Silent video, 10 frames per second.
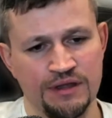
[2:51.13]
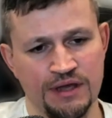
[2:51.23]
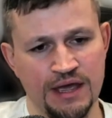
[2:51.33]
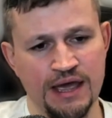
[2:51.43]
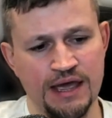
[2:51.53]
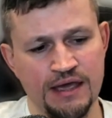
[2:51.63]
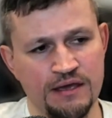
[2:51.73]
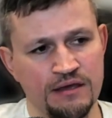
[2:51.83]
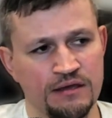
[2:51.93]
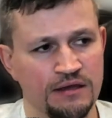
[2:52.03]

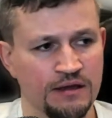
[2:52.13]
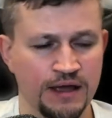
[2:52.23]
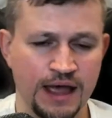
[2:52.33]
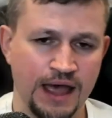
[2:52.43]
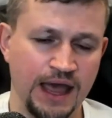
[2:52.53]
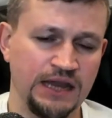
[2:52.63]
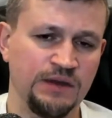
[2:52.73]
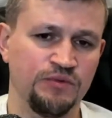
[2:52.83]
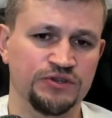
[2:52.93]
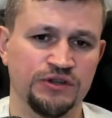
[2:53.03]
Hey,
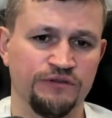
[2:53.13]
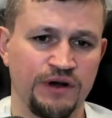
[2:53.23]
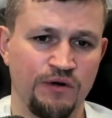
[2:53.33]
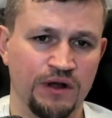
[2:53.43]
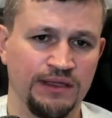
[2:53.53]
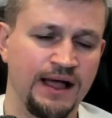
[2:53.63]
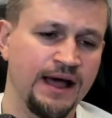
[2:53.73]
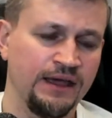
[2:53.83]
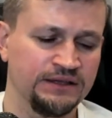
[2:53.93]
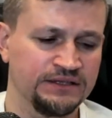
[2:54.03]
eighty percent of our
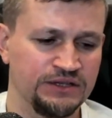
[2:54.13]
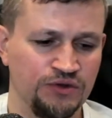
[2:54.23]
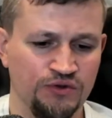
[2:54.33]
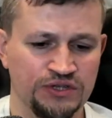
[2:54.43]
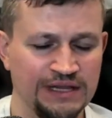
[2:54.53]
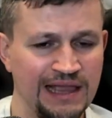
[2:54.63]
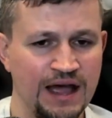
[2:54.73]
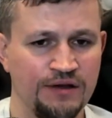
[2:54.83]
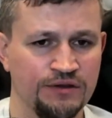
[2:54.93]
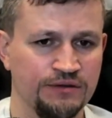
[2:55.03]
clients use
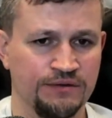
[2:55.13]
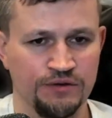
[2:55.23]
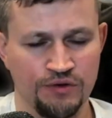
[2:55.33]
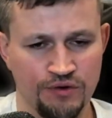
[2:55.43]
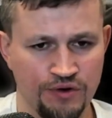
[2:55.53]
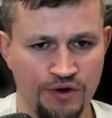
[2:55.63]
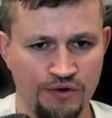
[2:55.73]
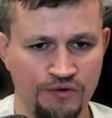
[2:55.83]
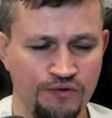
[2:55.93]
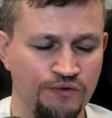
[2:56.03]
cloud. Go, go,
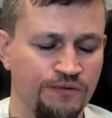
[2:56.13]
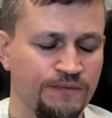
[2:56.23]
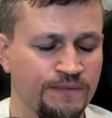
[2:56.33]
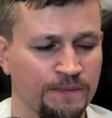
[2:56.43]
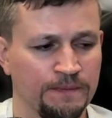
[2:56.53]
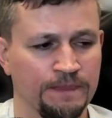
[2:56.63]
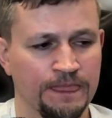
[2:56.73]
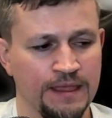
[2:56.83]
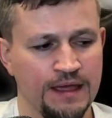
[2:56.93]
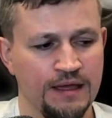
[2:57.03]
go.
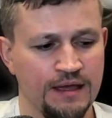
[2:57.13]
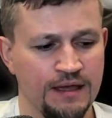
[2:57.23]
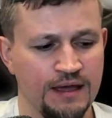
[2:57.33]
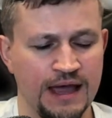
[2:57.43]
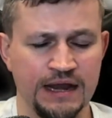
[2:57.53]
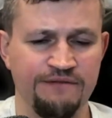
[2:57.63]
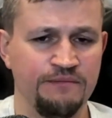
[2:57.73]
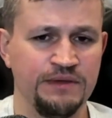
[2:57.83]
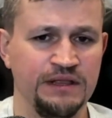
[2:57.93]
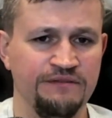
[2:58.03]
I never
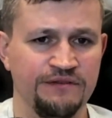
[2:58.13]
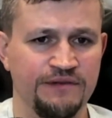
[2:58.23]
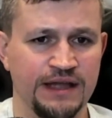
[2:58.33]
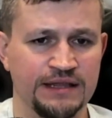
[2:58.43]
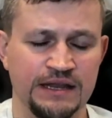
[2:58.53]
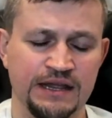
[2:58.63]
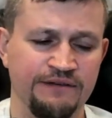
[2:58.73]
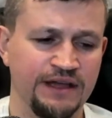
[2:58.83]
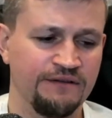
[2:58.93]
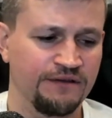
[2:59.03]
believe in that. I
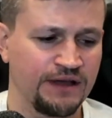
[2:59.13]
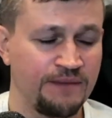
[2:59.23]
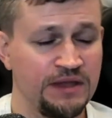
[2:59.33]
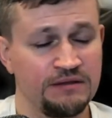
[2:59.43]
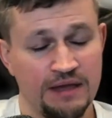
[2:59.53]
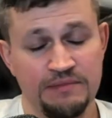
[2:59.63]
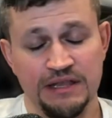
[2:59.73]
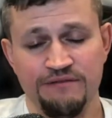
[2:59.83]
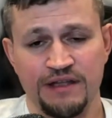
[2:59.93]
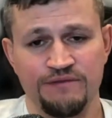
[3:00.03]
never, I mean, I
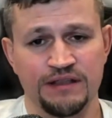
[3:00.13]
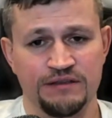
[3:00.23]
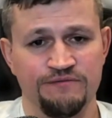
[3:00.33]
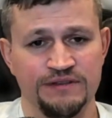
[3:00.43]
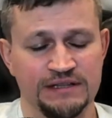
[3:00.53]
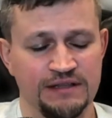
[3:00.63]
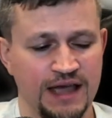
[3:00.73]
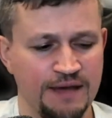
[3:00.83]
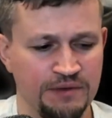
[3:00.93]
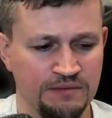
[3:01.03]
believe that that physically
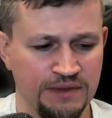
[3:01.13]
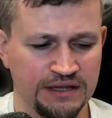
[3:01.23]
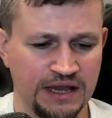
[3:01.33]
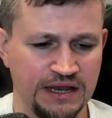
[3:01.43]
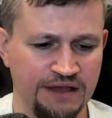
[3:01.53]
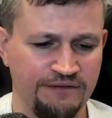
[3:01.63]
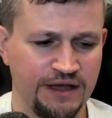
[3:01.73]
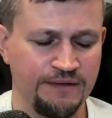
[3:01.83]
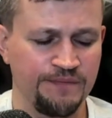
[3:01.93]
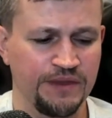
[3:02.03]
happened, I
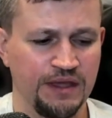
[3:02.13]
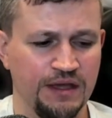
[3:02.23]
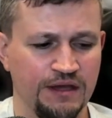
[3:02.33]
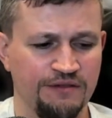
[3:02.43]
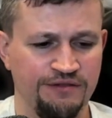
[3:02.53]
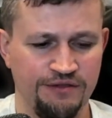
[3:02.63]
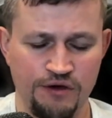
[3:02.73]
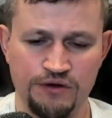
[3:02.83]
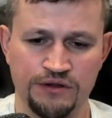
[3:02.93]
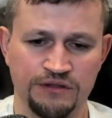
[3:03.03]
never
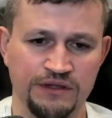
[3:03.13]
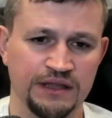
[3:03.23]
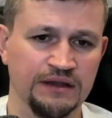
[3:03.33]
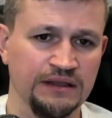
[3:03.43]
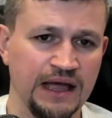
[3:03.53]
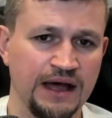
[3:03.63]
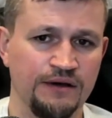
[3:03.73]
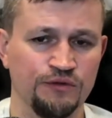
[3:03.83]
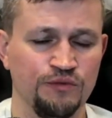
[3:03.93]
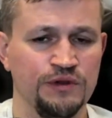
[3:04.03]
thought that
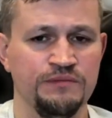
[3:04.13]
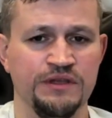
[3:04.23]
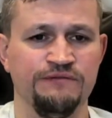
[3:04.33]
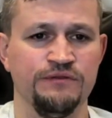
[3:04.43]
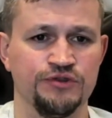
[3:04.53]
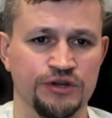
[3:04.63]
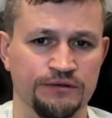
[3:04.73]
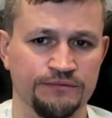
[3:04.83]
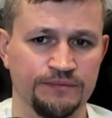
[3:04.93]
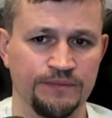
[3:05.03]
cloud will be future.
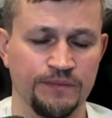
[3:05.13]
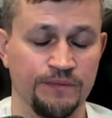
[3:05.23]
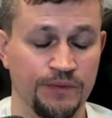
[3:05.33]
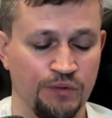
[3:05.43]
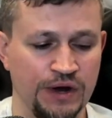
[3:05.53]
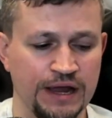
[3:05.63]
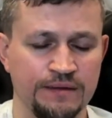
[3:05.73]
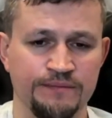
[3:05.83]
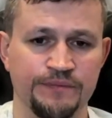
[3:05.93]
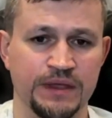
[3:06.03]
Why?
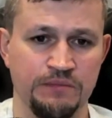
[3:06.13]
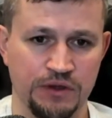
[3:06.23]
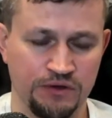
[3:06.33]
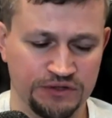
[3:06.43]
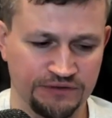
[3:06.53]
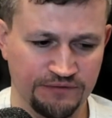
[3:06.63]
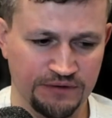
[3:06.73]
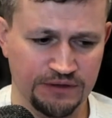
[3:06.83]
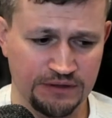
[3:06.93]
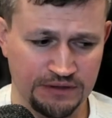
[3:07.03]
Because of
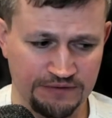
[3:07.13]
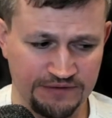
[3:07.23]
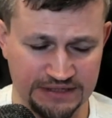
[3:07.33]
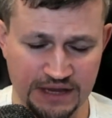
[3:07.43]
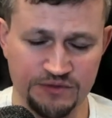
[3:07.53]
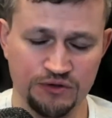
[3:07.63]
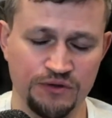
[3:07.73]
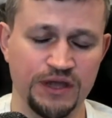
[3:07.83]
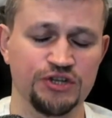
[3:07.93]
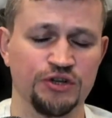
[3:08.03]
the same
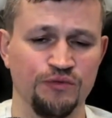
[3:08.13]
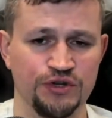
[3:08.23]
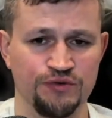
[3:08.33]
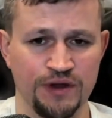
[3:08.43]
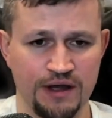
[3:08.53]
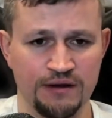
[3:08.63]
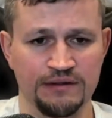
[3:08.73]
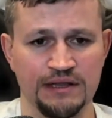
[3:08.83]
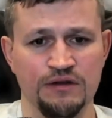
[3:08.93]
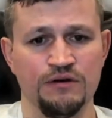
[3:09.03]
situation which we
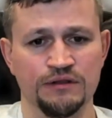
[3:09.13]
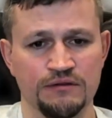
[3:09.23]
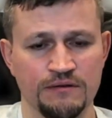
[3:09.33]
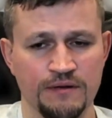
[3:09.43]
currently got.